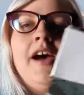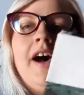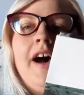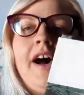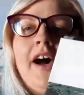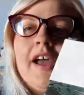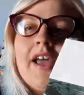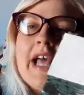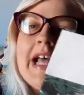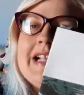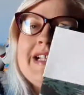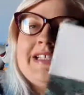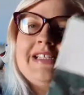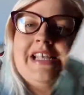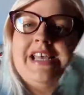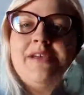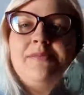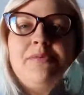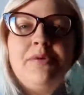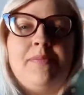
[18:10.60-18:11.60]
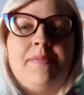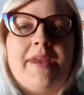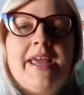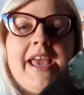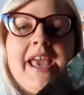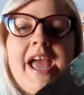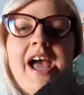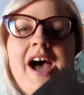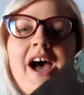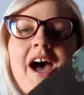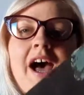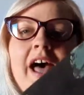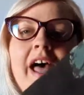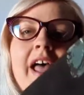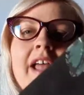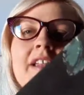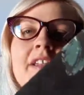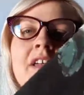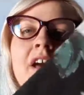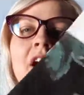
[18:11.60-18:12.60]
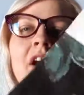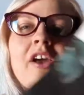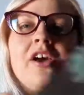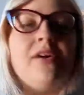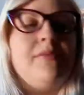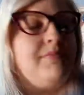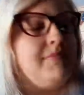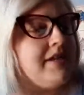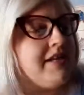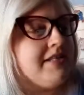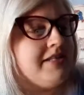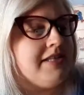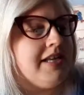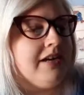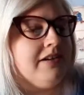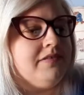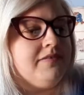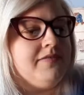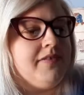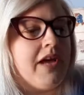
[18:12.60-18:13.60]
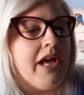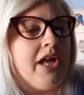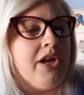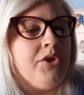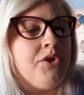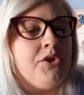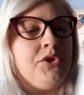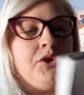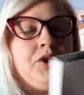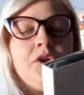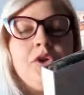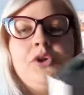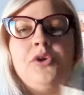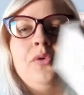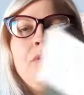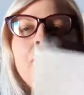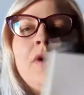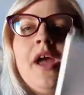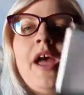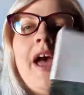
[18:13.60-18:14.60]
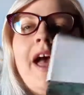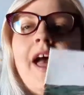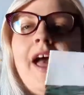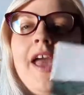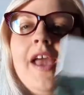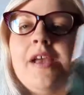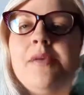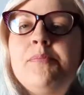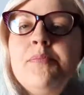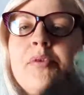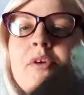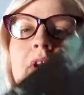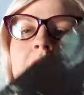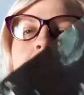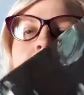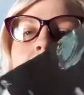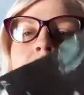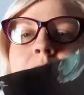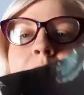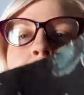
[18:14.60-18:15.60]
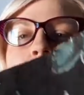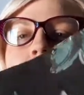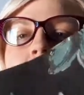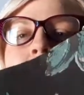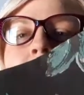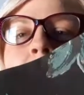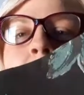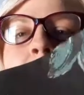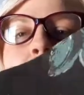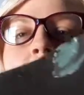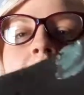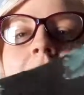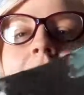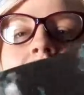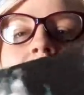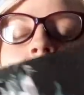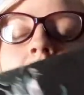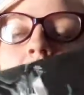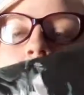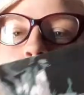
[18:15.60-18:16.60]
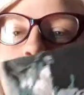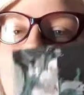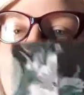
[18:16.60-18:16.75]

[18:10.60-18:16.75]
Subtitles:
I can't say it properly, and I got myself a new apron for baking with. I'm